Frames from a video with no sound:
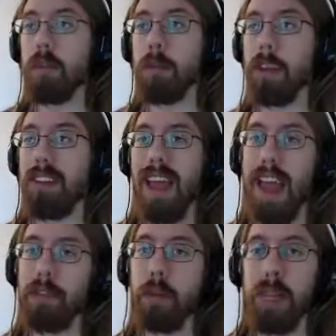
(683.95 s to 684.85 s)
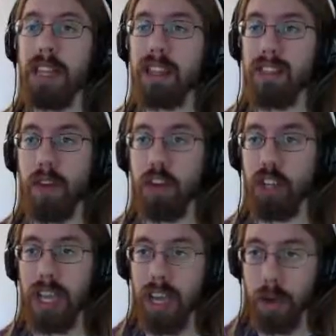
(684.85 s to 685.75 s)
Mostly because I have to beat this
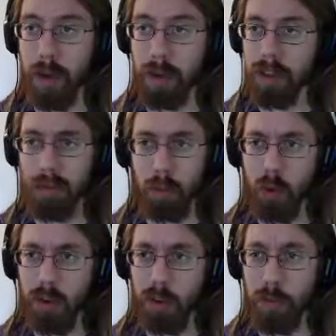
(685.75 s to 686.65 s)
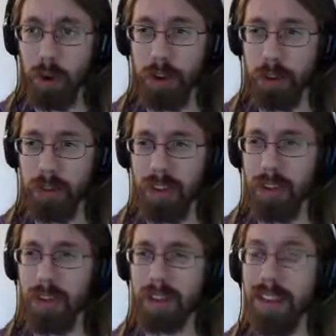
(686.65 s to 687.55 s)
eventually anyway, because I want to go for
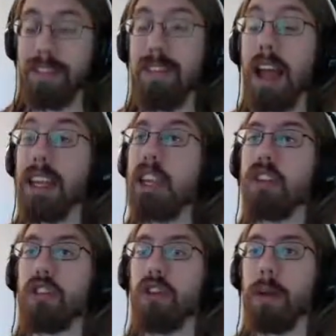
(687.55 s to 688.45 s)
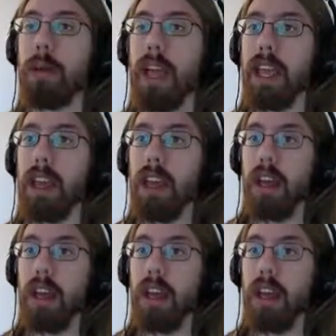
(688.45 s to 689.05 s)
100% on this. I need to stream, like...